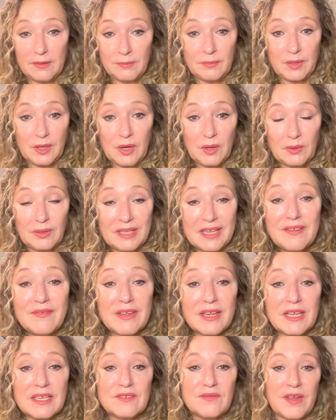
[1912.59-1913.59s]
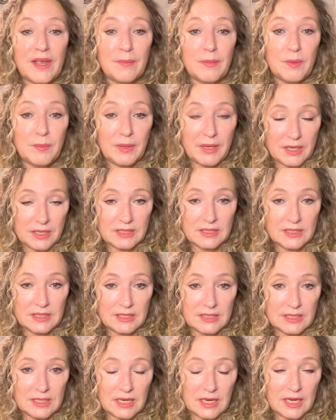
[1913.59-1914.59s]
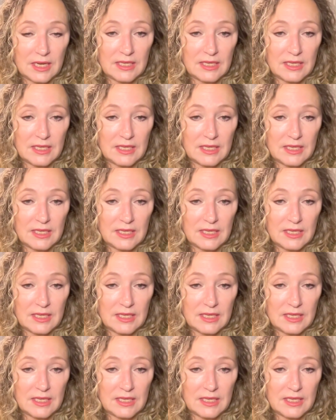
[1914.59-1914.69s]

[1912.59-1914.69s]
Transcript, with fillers: you know leaving his family because it's uh,